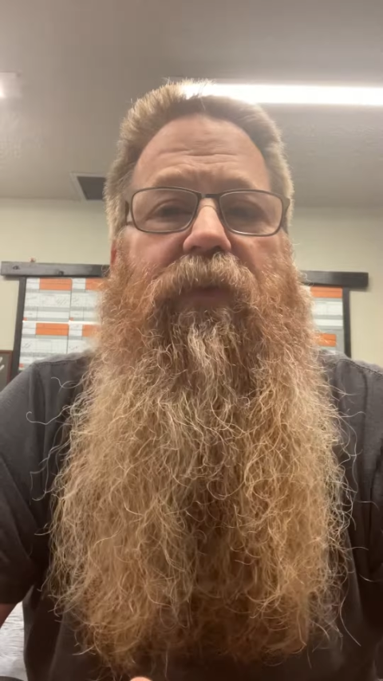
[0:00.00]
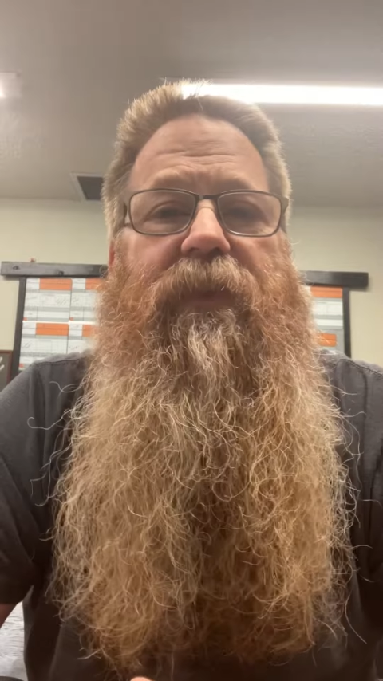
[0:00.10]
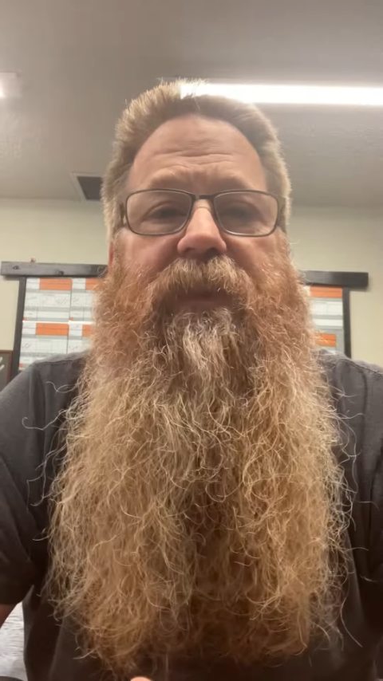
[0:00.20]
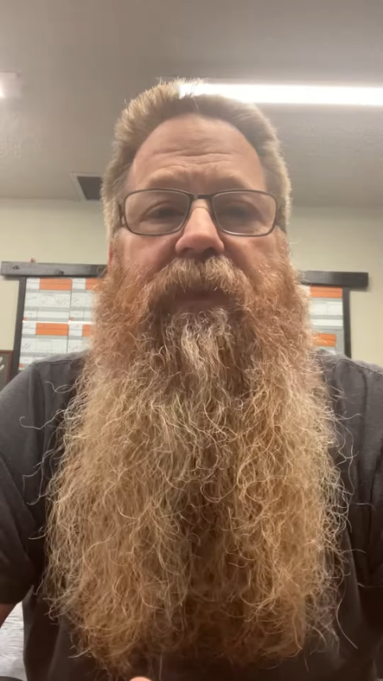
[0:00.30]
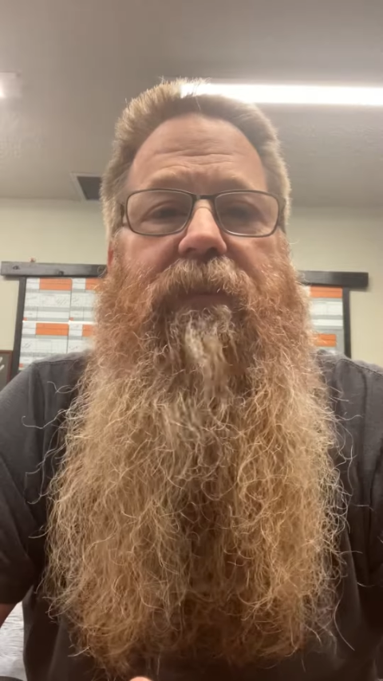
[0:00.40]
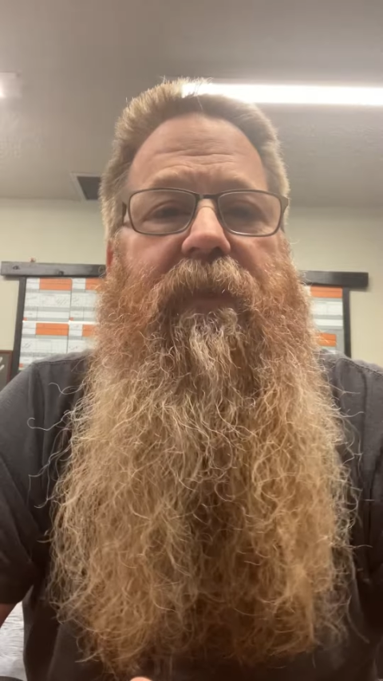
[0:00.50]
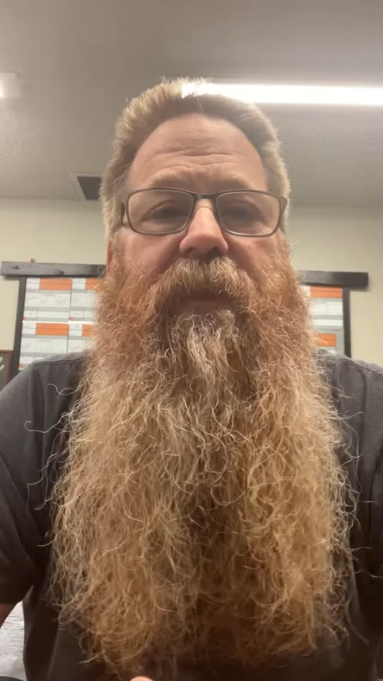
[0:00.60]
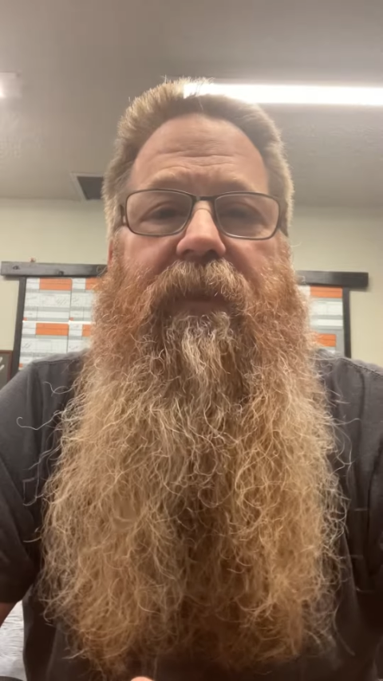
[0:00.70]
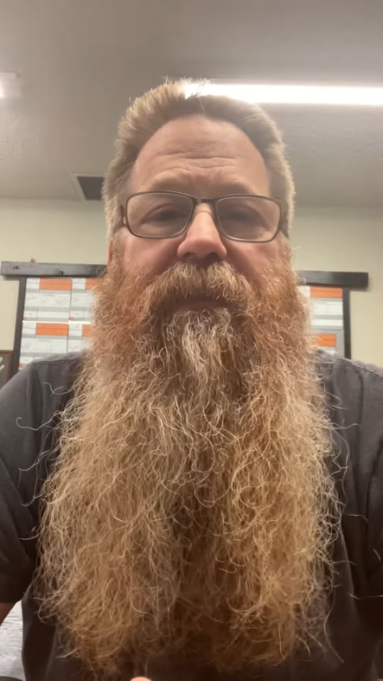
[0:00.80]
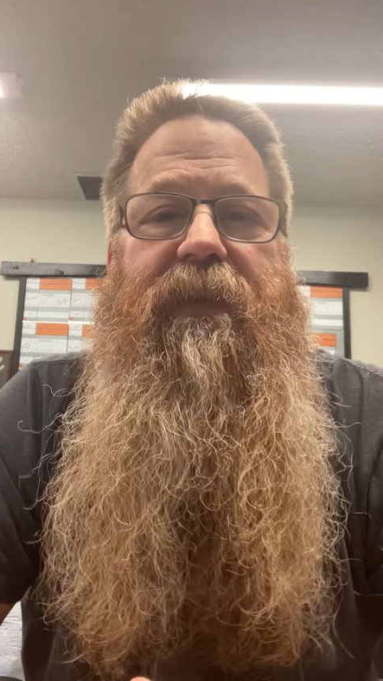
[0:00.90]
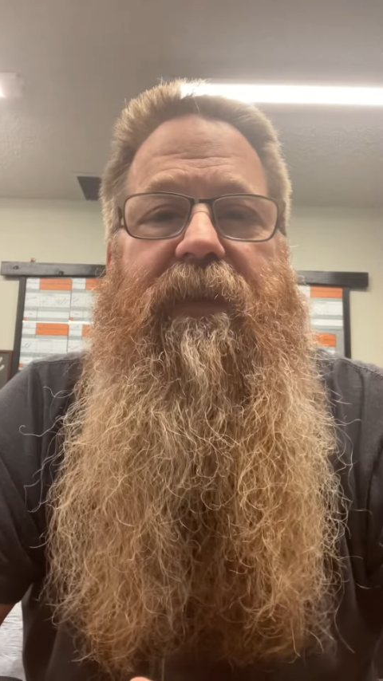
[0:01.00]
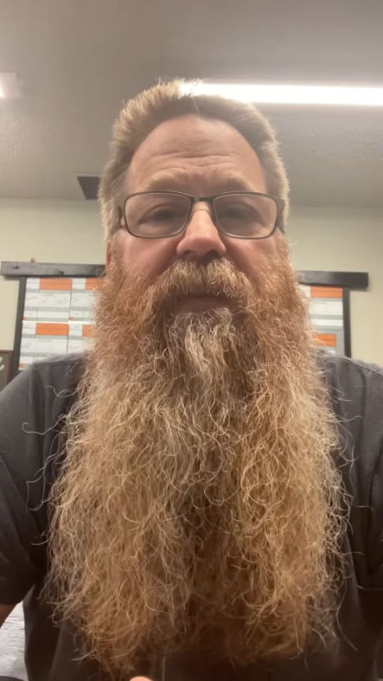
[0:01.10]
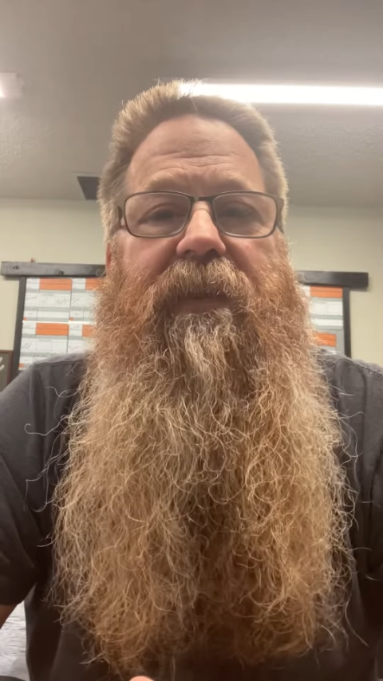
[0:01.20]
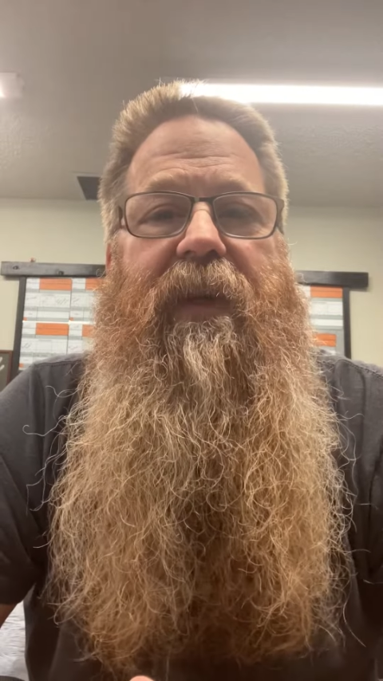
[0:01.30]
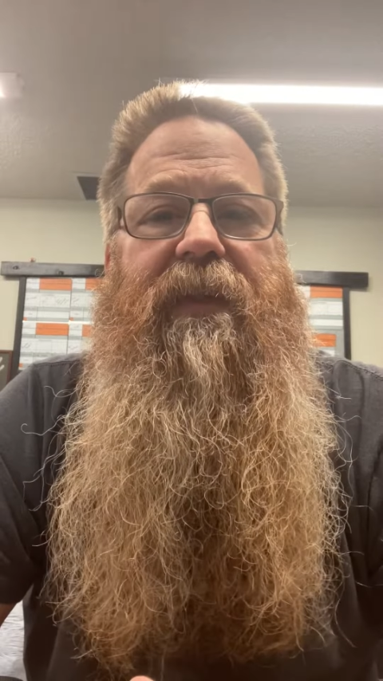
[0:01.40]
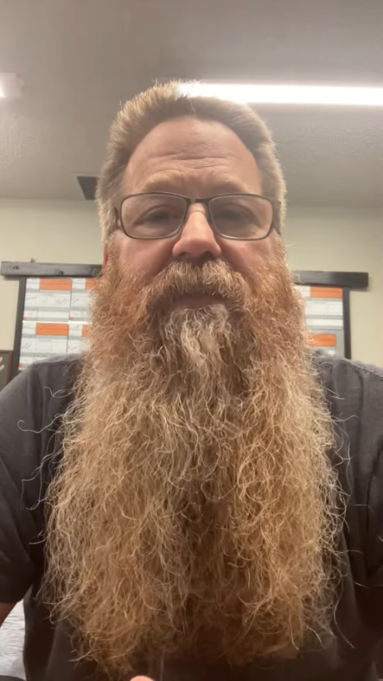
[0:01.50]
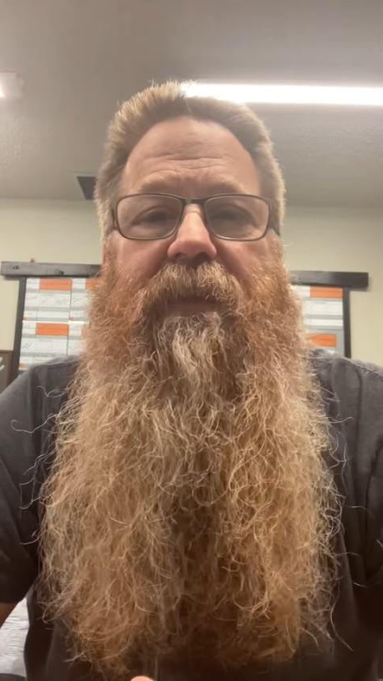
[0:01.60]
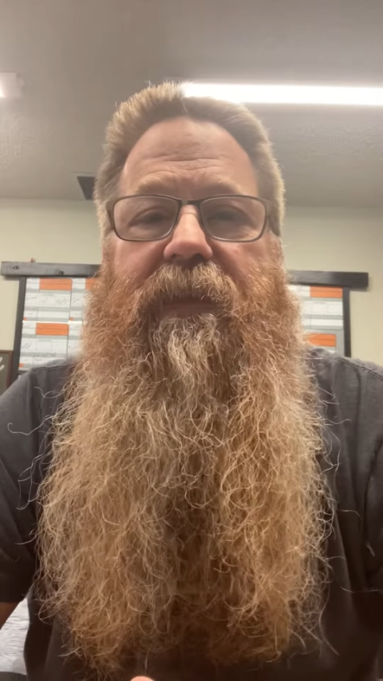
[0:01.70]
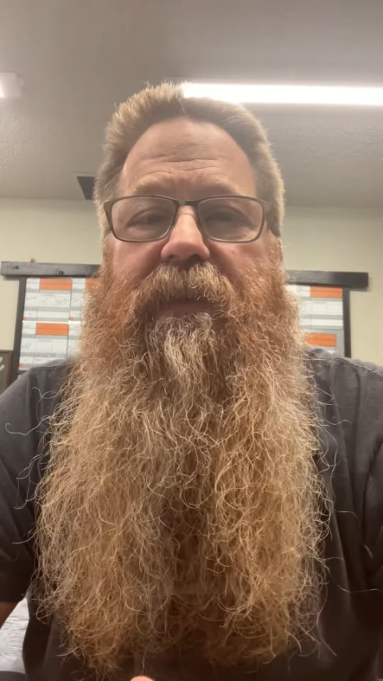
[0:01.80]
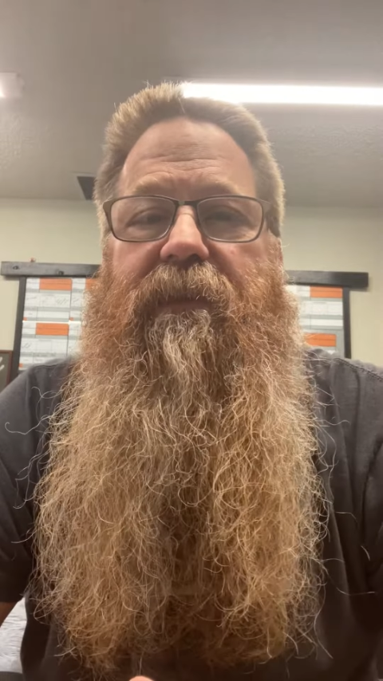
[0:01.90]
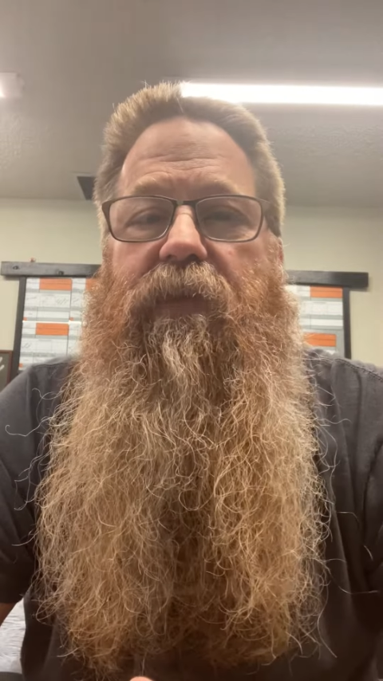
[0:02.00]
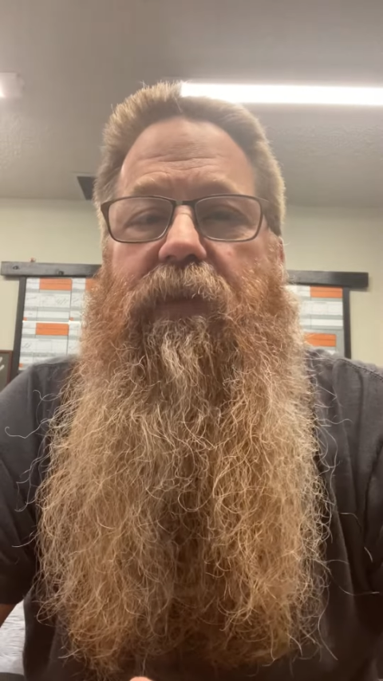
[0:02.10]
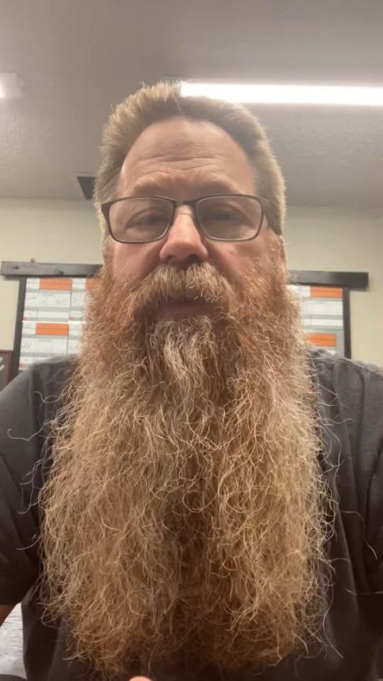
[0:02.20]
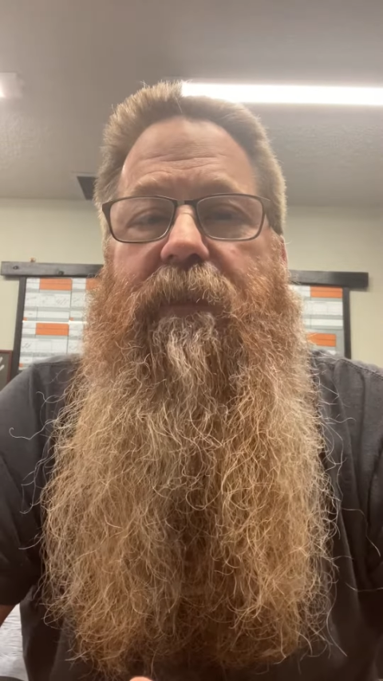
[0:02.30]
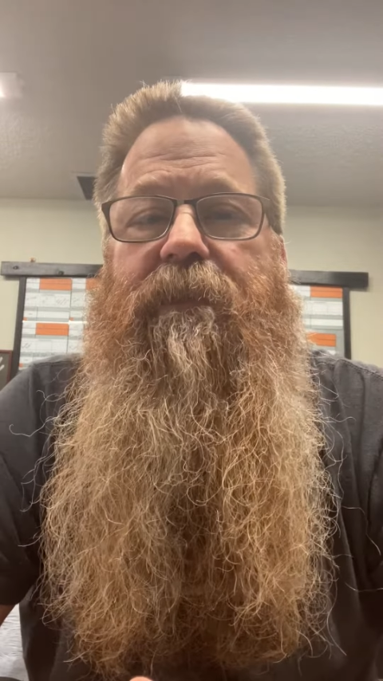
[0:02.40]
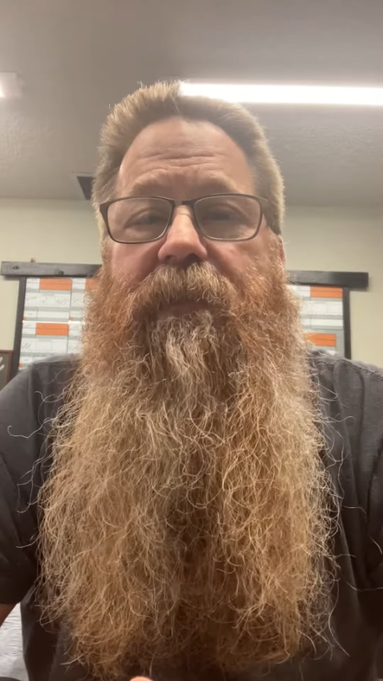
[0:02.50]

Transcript: was so beyond the physical aspects of the world,